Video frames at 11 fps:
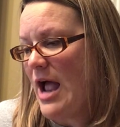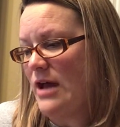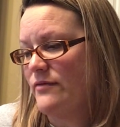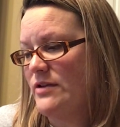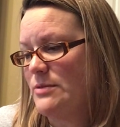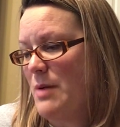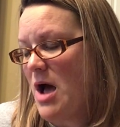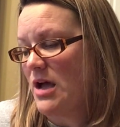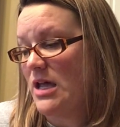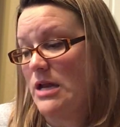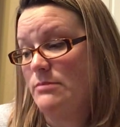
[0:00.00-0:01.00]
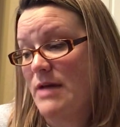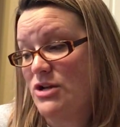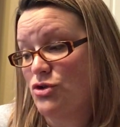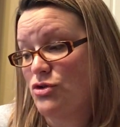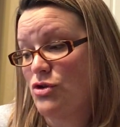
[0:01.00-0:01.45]
out of his pocket and
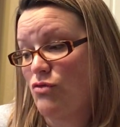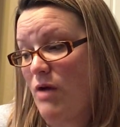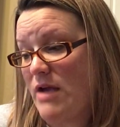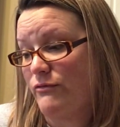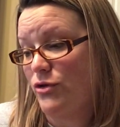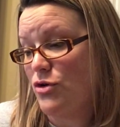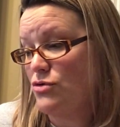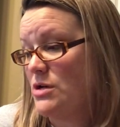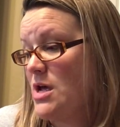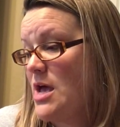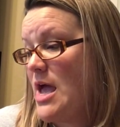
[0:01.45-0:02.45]
measured the grapefruit,